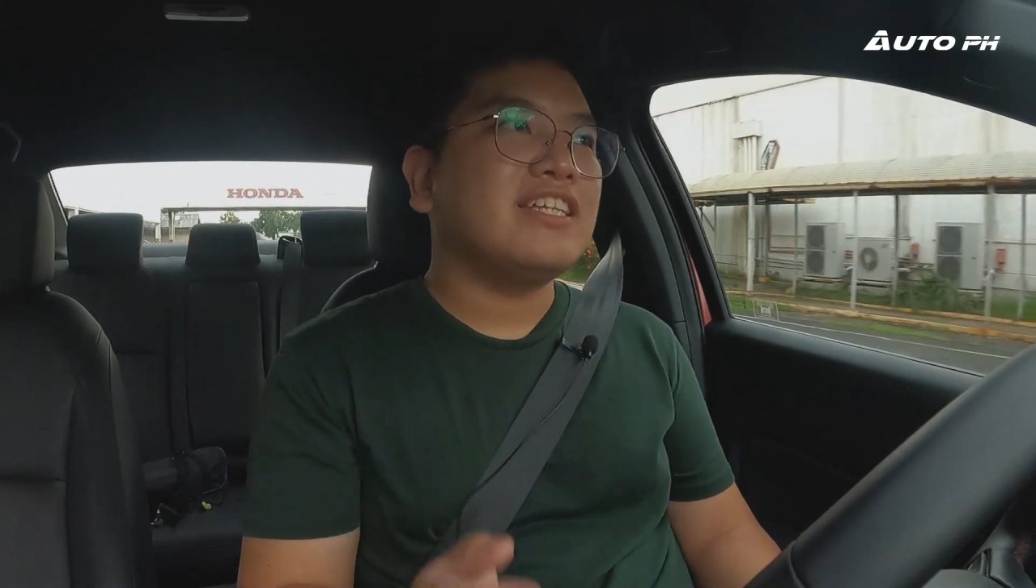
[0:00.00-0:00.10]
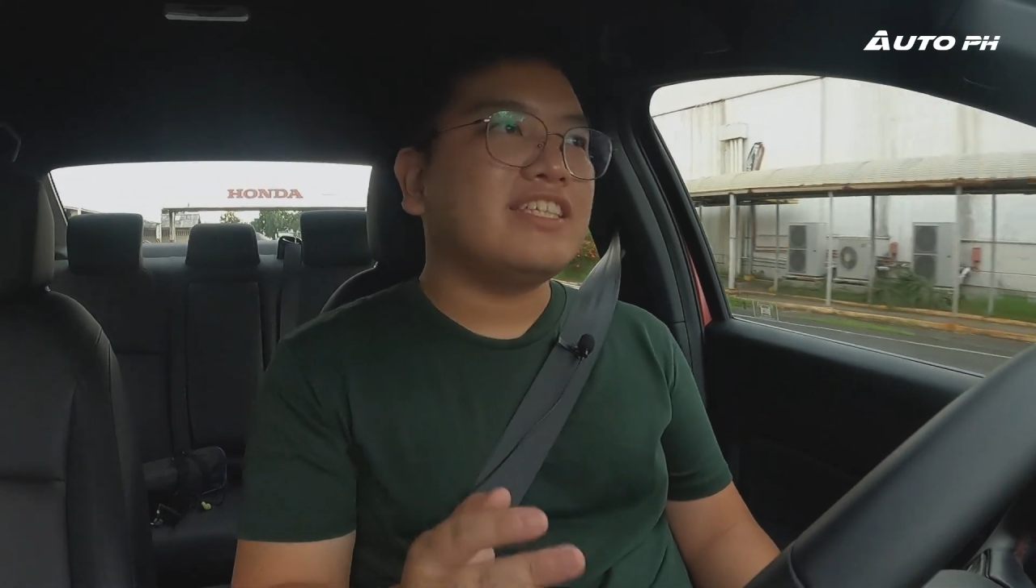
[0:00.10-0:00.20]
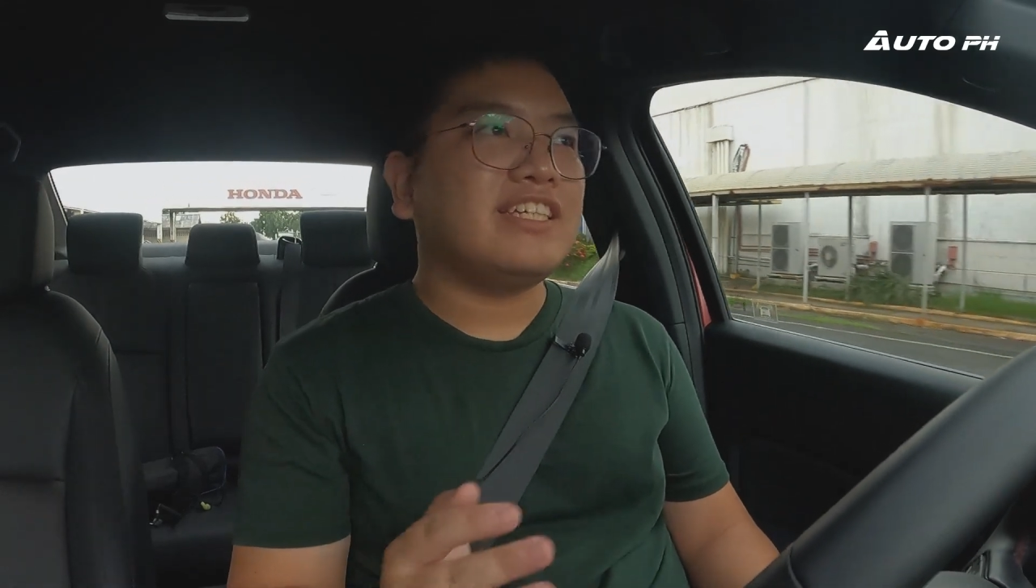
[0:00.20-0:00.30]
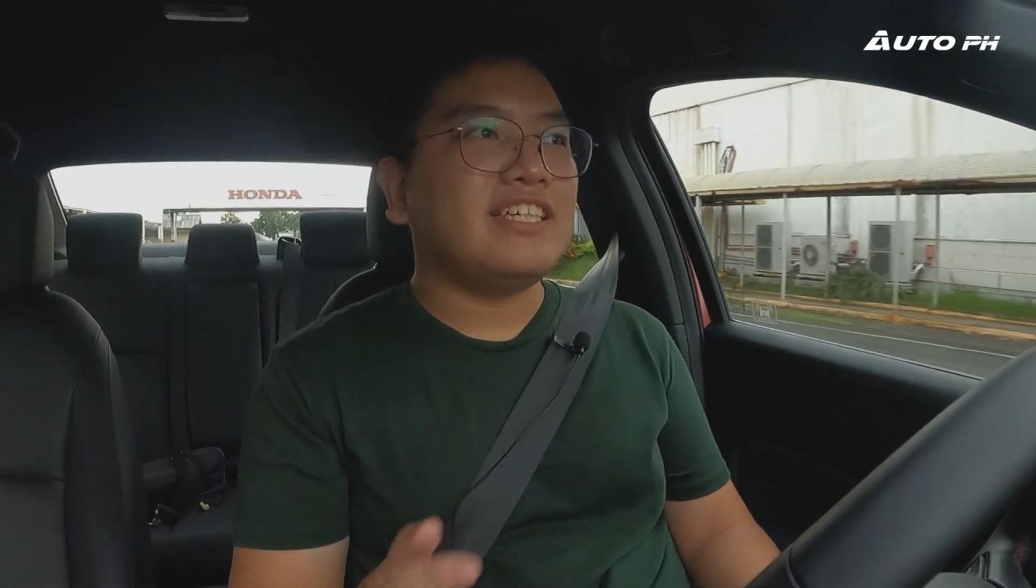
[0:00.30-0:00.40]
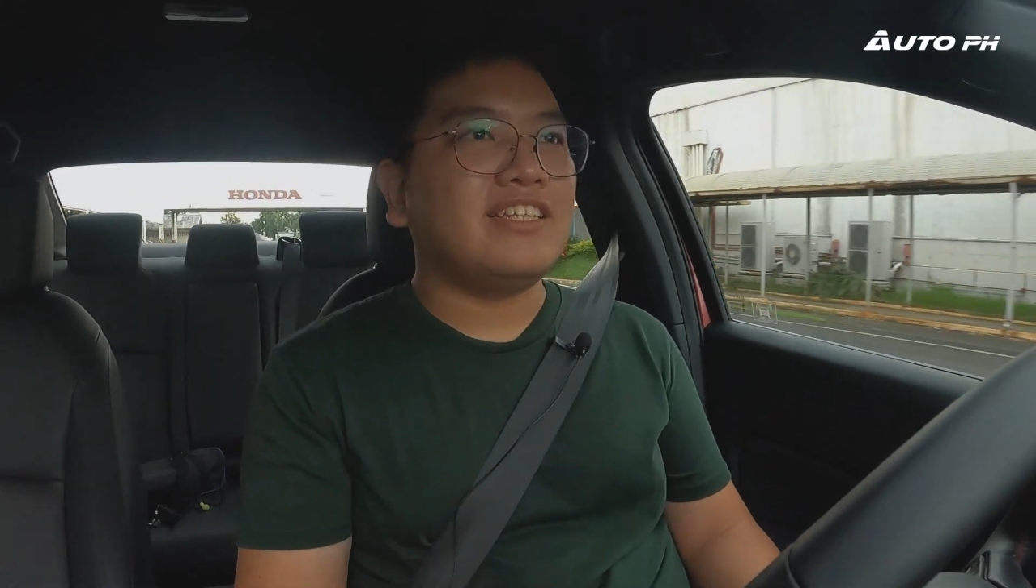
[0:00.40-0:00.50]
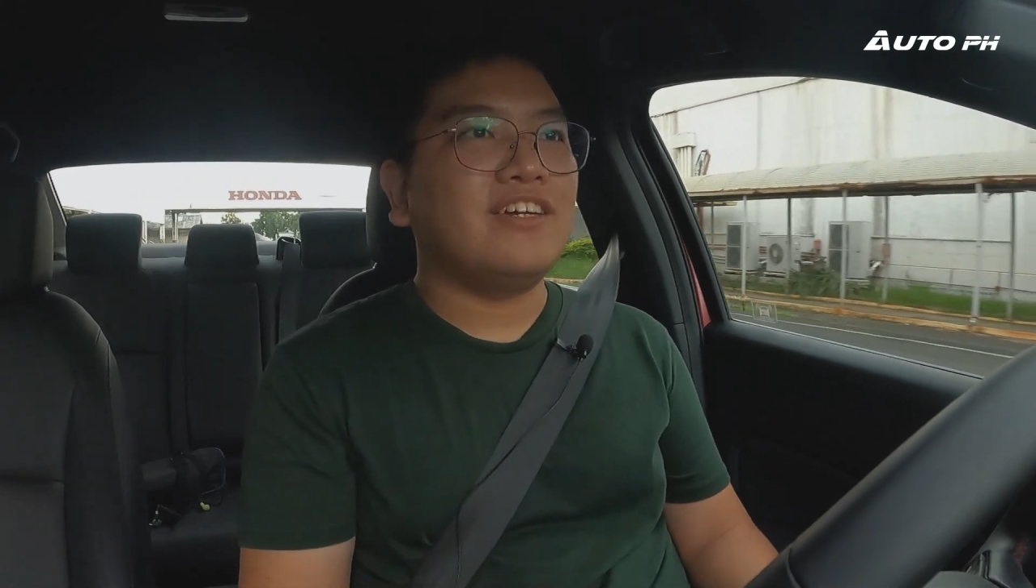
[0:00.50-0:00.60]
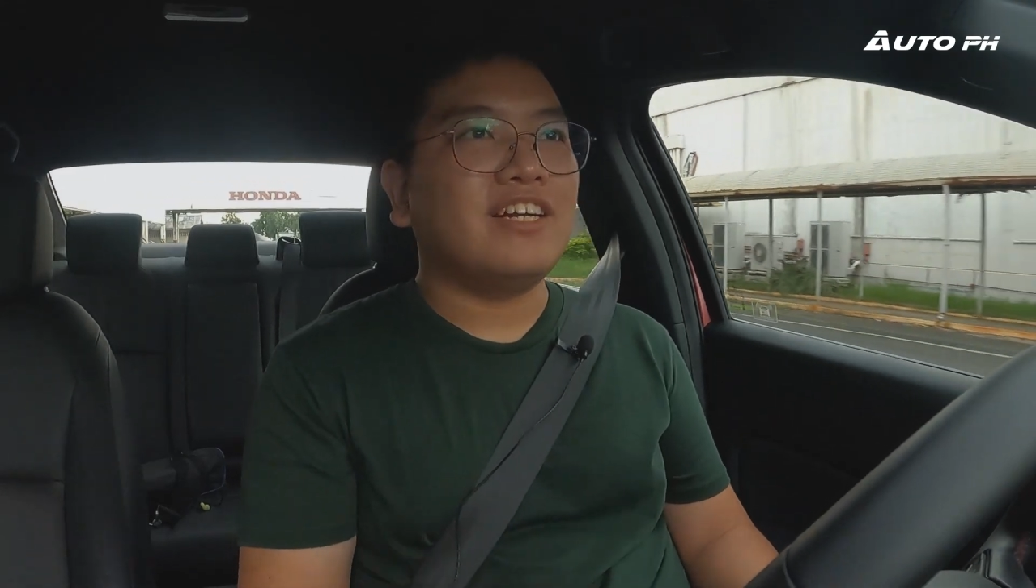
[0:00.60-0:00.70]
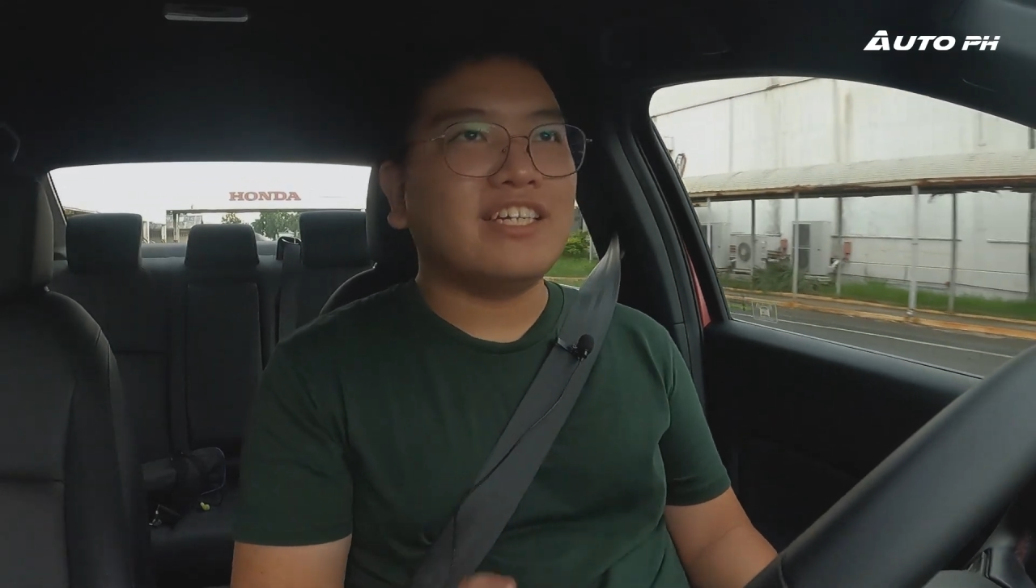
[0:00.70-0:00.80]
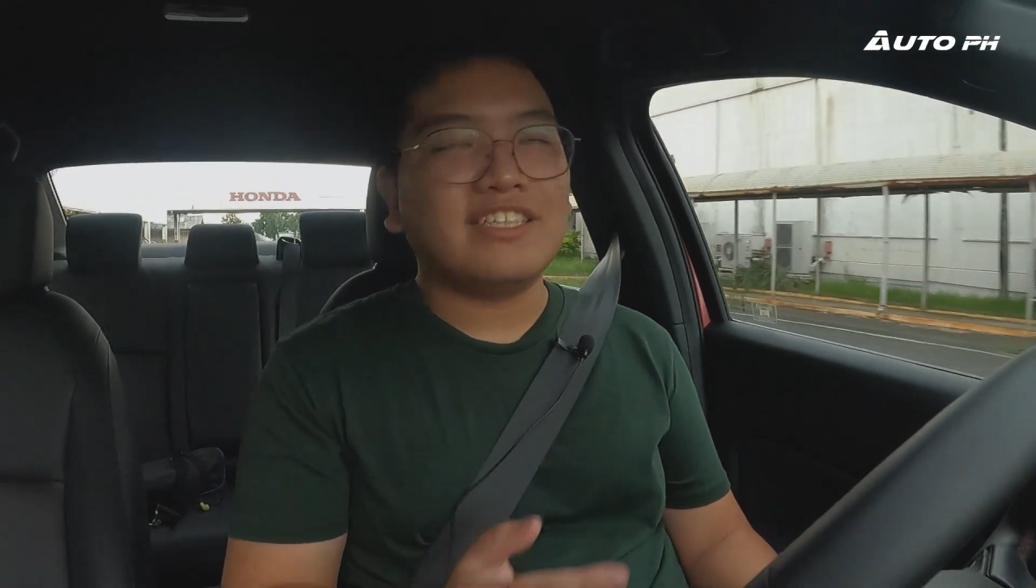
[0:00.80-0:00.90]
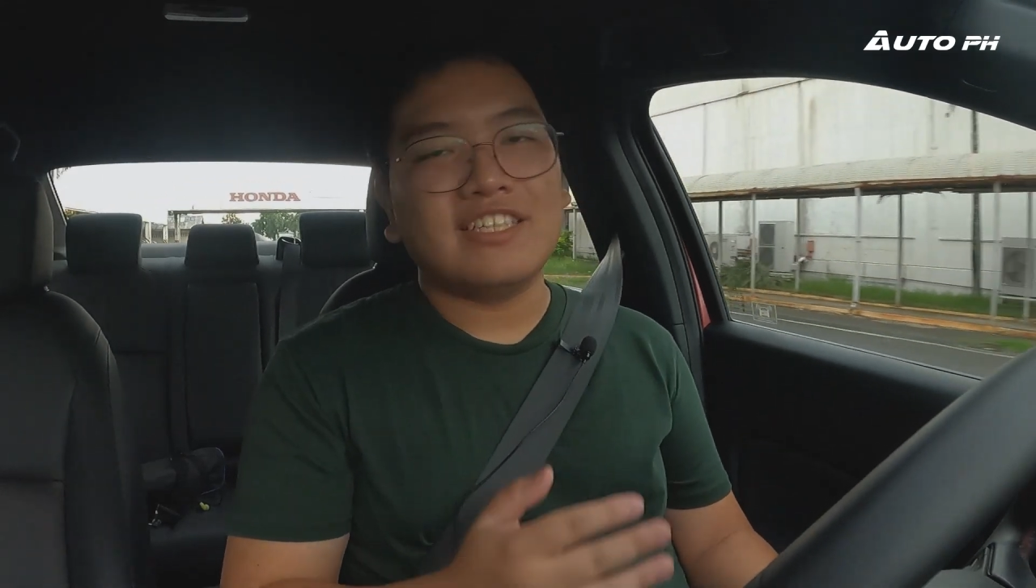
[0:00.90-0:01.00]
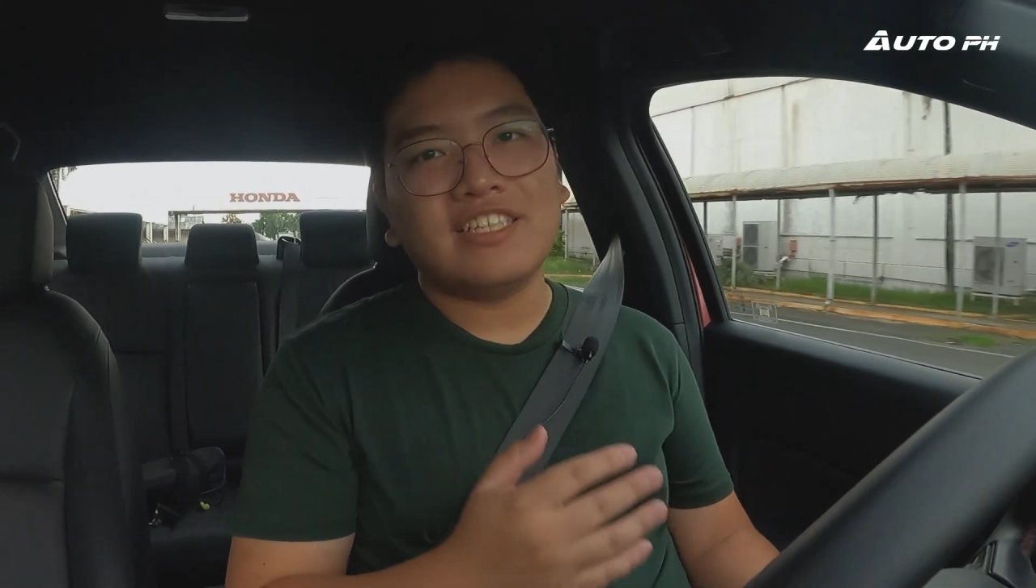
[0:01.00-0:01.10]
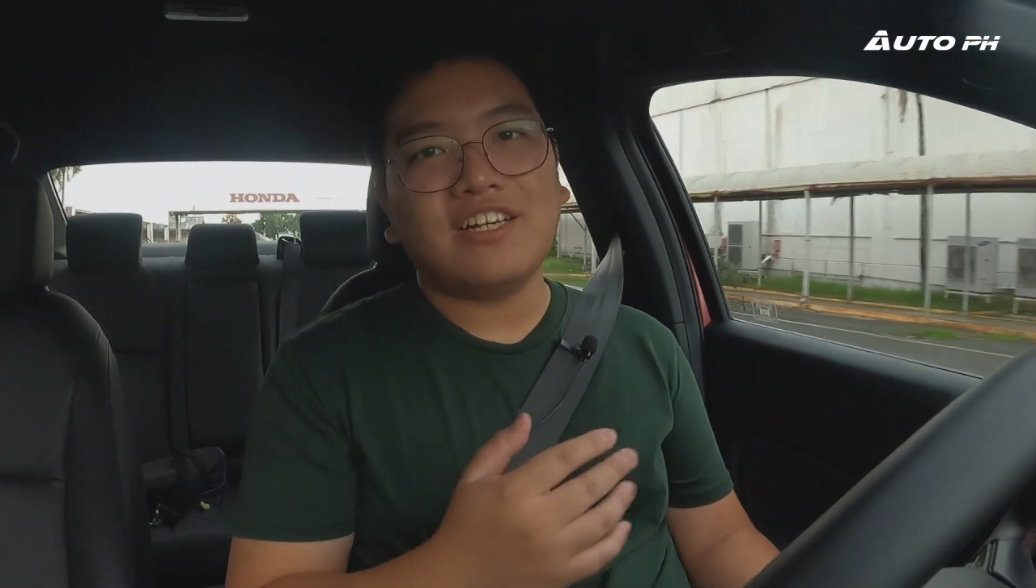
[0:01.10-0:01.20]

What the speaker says: It's getting dark, it's gonna